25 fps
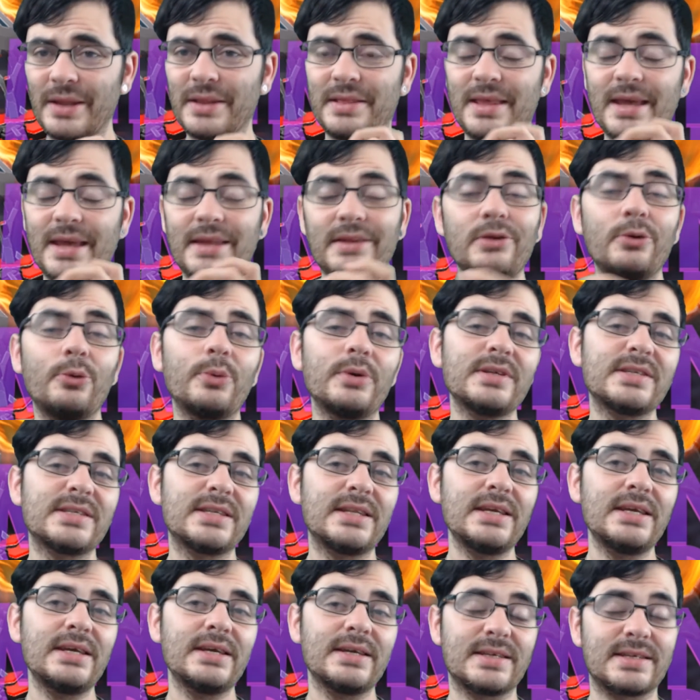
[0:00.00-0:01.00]
Then there was
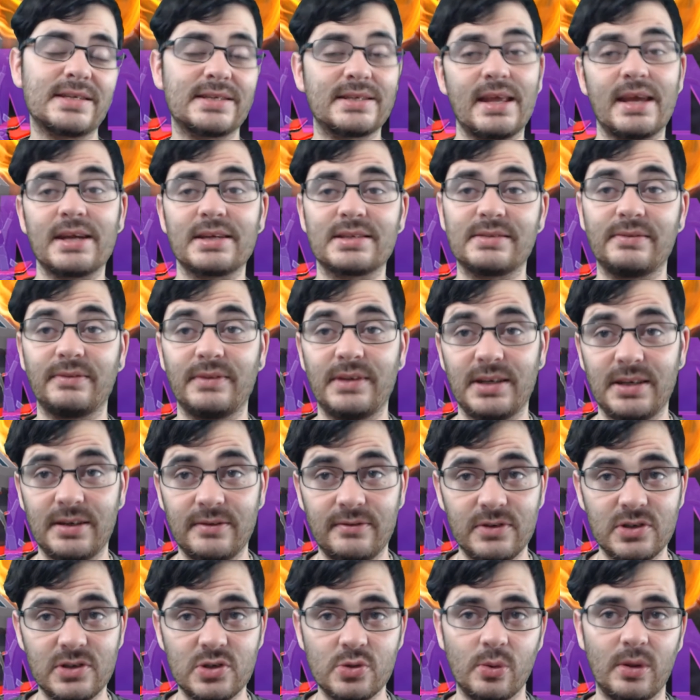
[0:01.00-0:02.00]
the aesthetics of the
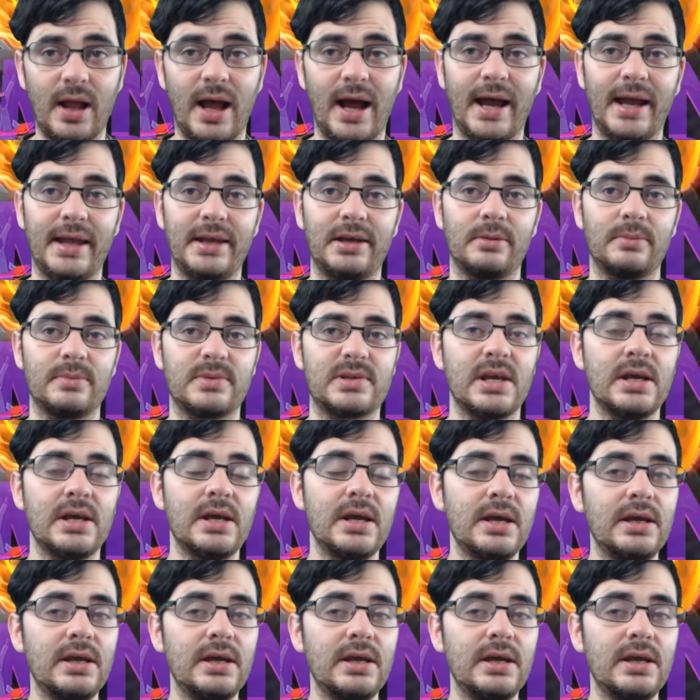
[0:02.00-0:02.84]
individual items